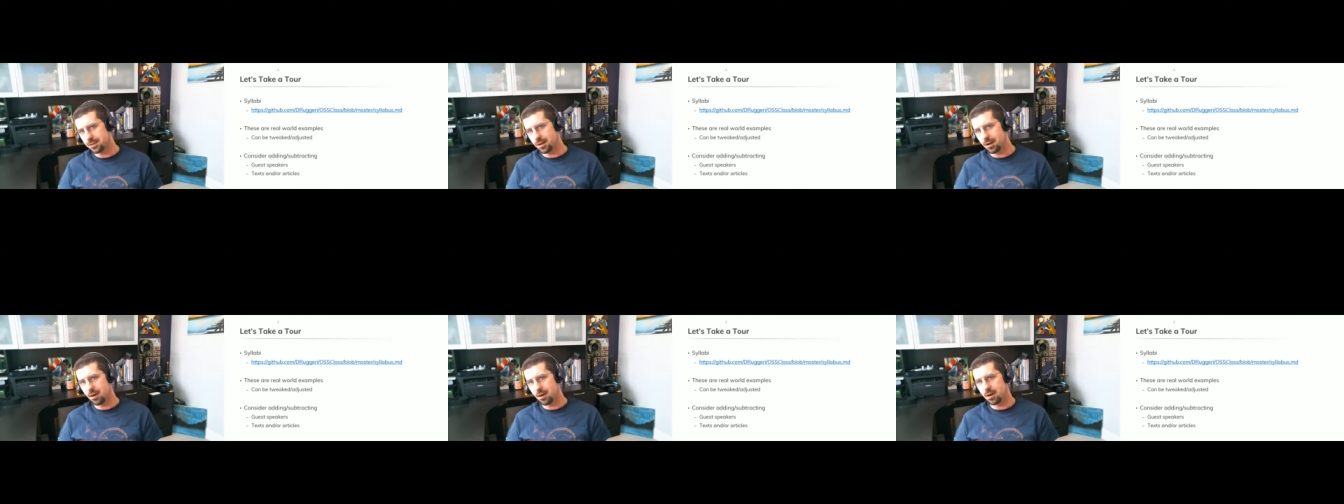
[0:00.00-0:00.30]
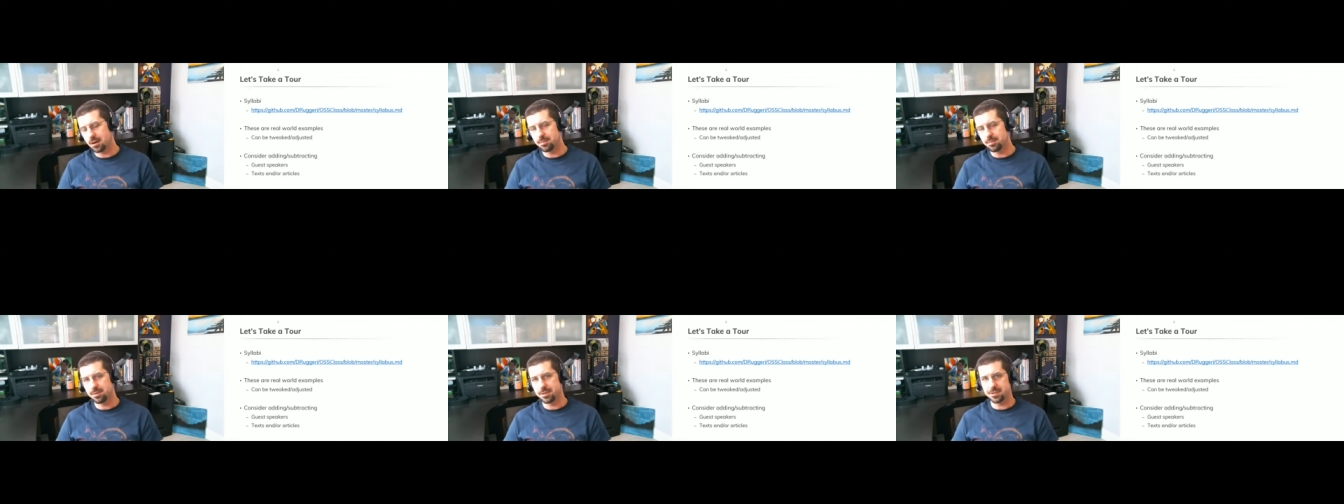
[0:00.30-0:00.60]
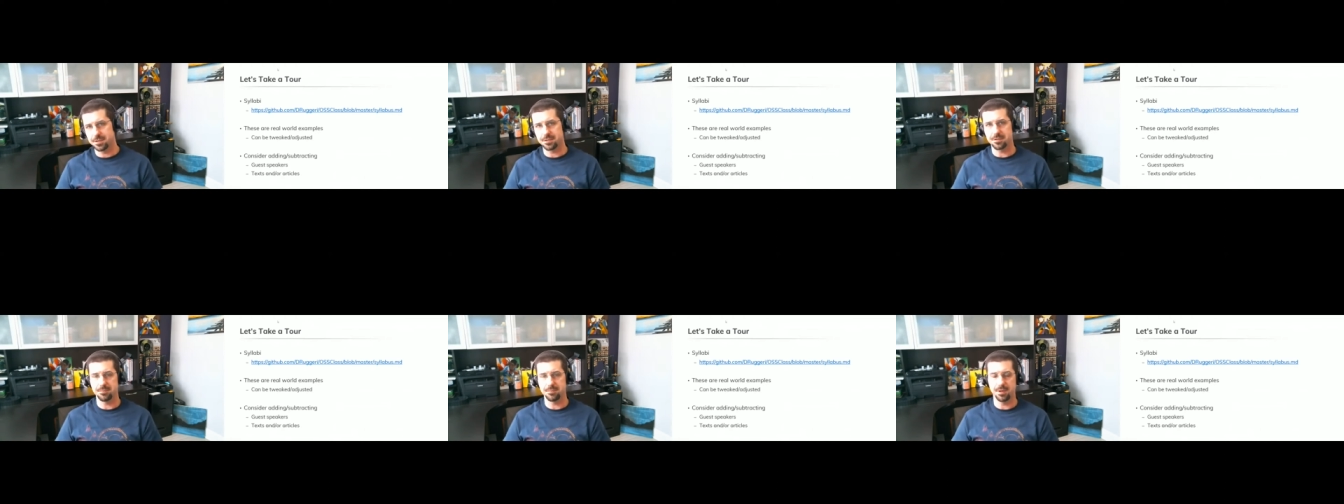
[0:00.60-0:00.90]
are
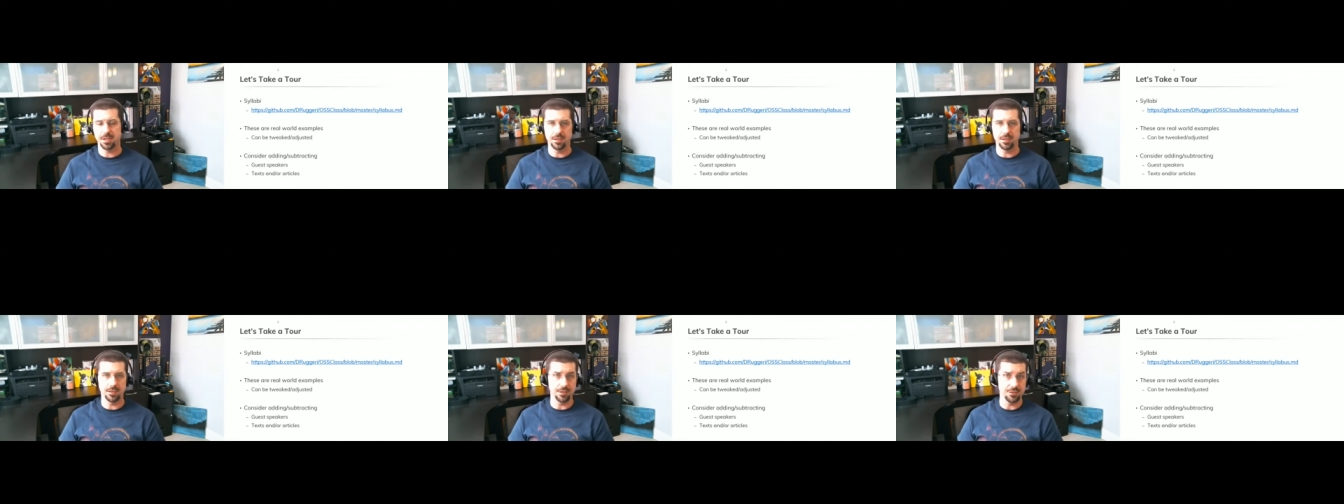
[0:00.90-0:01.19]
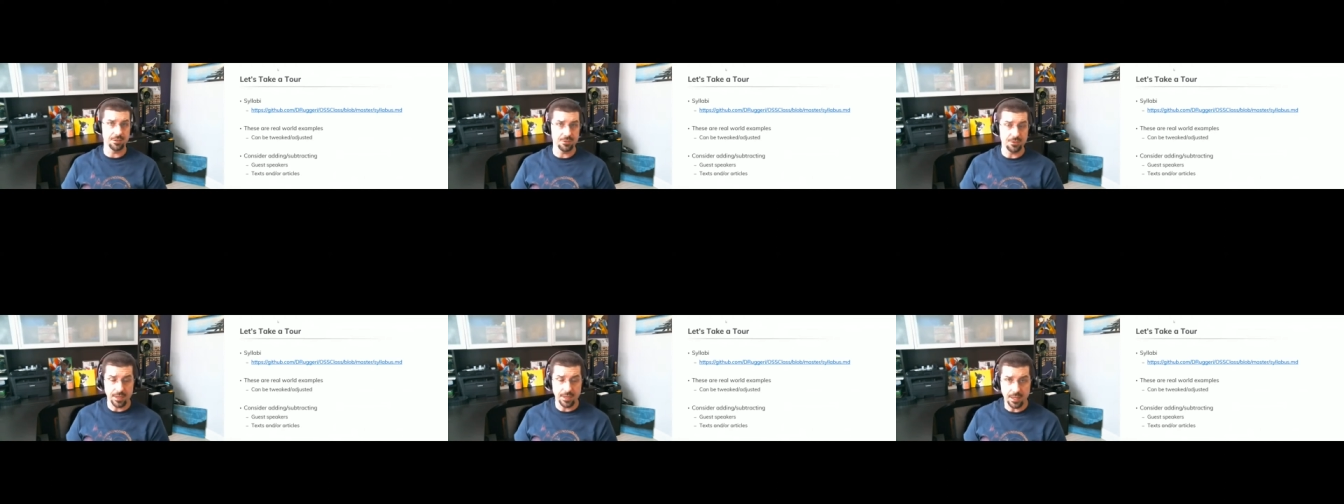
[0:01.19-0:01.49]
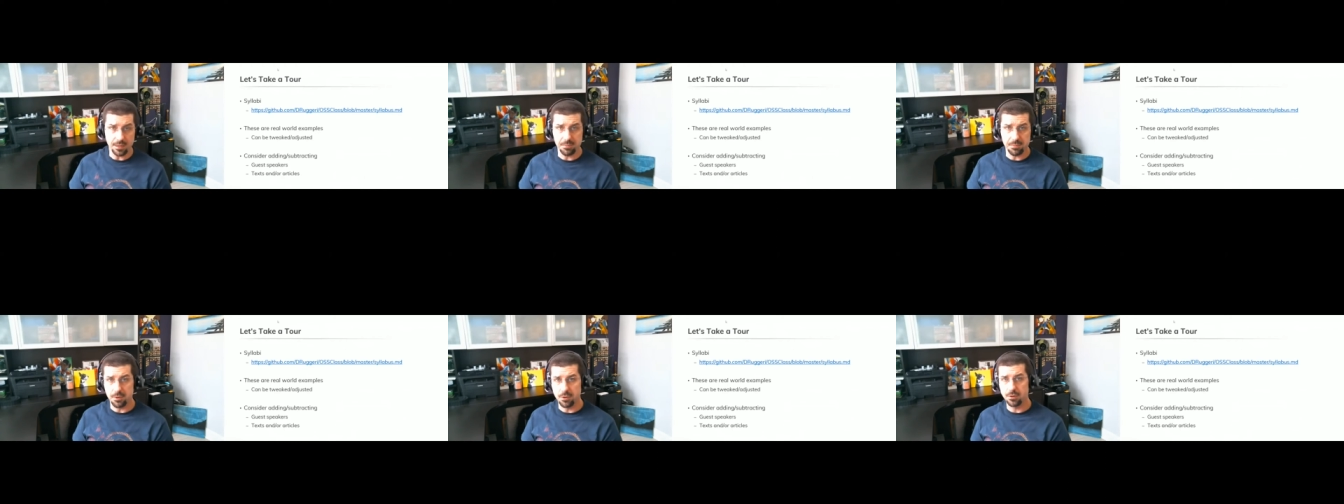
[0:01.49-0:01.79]
participating in
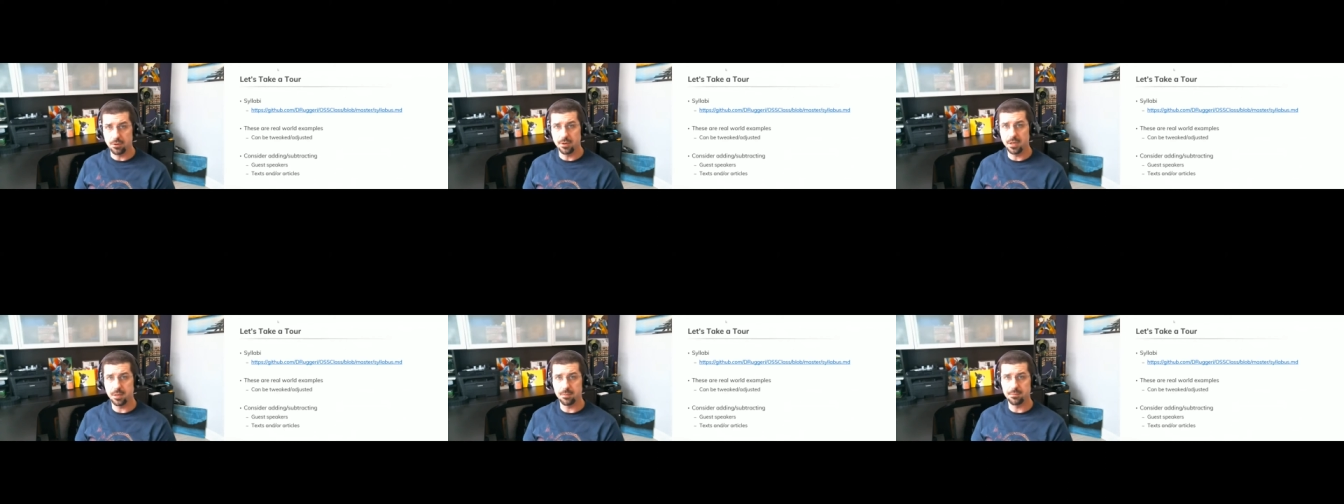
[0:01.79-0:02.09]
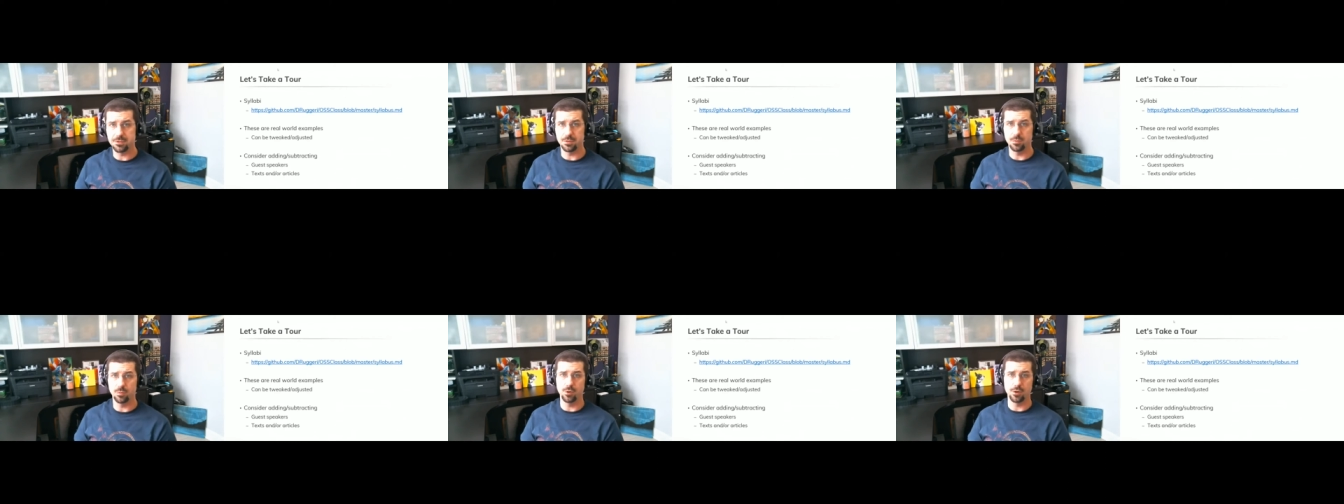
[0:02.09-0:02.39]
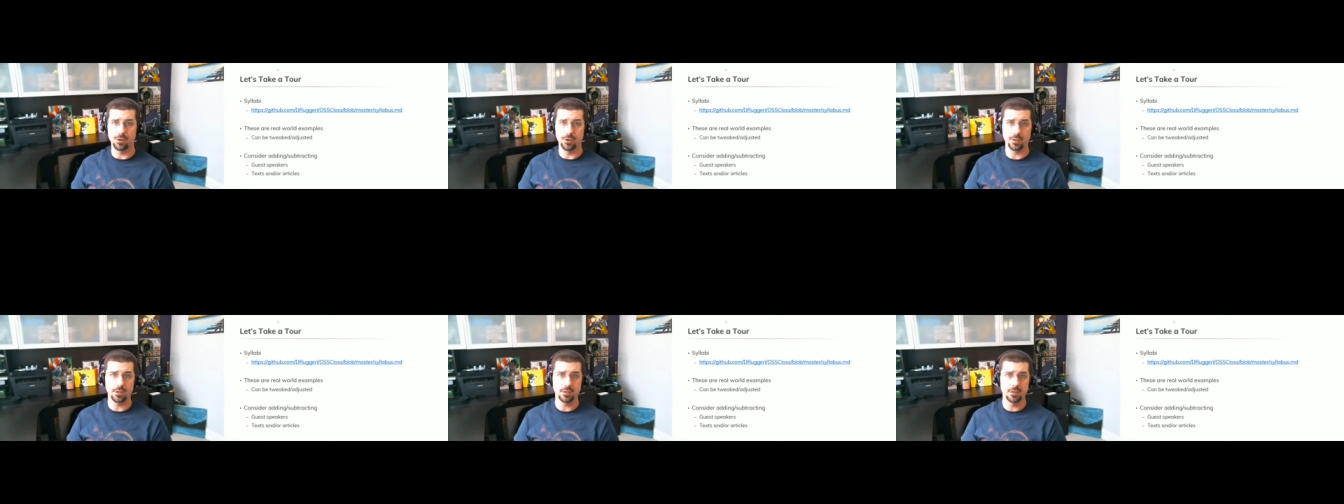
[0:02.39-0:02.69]
training programs at
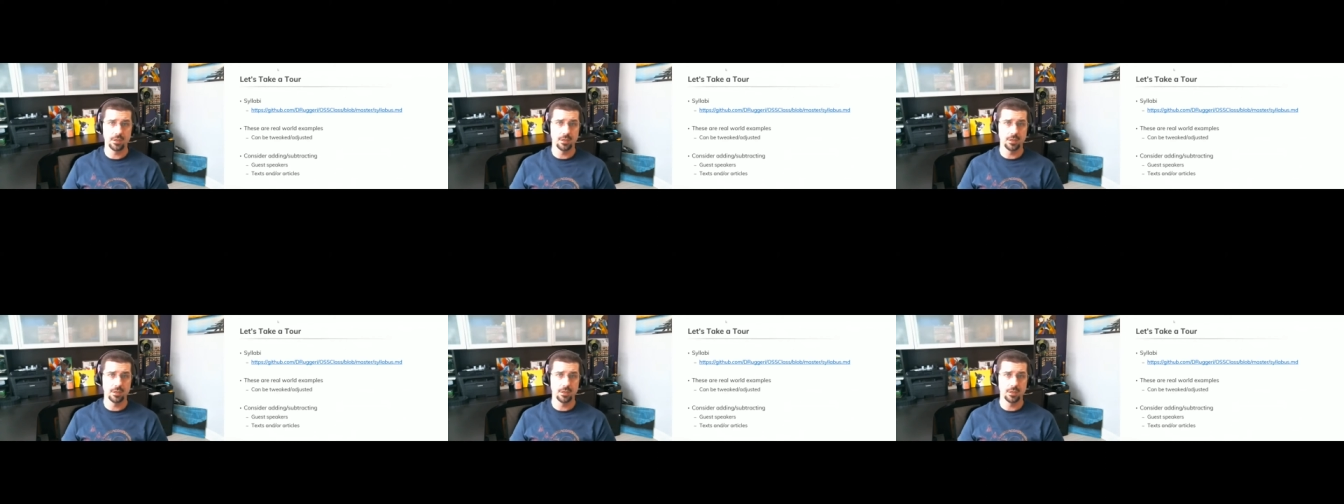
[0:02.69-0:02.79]
work.